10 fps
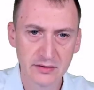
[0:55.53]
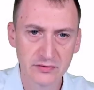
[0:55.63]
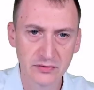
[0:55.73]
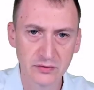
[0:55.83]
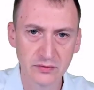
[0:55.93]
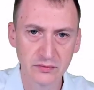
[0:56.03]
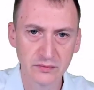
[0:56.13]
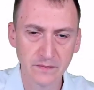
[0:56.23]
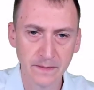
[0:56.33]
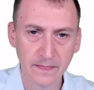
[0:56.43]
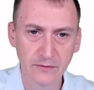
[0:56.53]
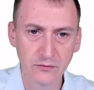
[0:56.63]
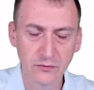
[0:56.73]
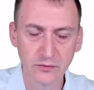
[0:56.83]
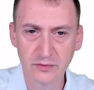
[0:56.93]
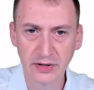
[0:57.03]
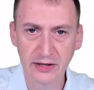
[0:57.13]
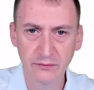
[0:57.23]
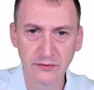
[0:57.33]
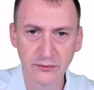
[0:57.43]
So
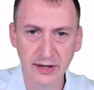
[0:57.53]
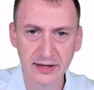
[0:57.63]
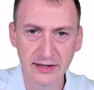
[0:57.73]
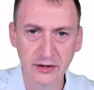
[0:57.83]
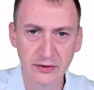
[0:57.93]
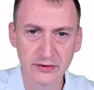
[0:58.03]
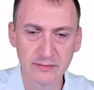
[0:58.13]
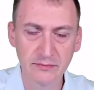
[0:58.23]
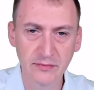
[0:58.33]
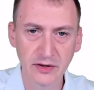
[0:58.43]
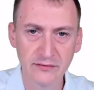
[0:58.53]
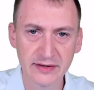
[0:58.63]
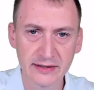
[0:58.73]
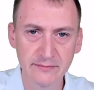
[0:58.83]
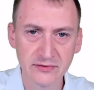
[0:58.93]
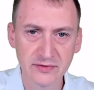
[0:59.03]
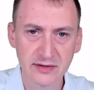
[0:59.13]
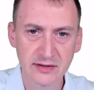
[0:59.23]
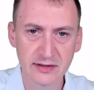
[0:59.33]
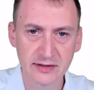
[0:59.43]
here we've right-click on some VMs,
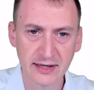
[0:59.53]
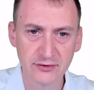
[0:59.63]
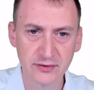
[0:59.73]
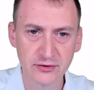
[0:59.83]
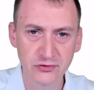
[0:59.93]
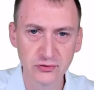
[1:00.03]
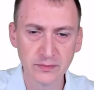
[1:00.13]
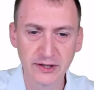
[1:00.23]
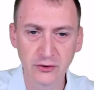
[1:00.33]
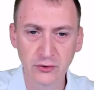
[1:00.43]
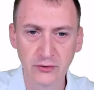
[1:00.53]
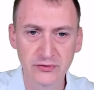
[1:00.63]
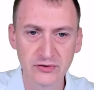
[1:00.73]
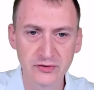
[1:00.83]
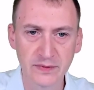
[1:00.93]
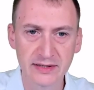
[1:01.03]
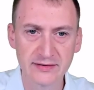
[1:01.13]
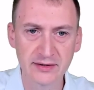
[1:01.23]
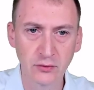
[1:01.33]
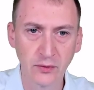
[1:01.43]
actually two, but it could also just be a
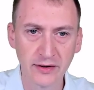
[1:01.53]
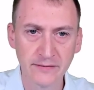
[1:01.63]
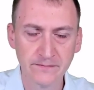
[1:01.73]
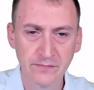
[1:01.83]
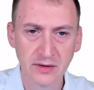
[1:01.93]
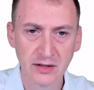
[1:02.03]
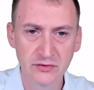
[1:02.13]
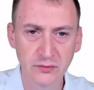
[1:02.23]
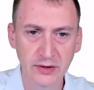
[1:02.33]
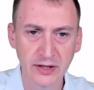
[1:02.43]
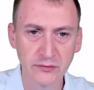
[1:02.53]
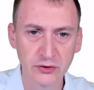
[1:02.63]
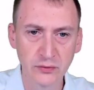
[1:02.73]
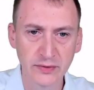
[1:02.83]
single one. So what can we do?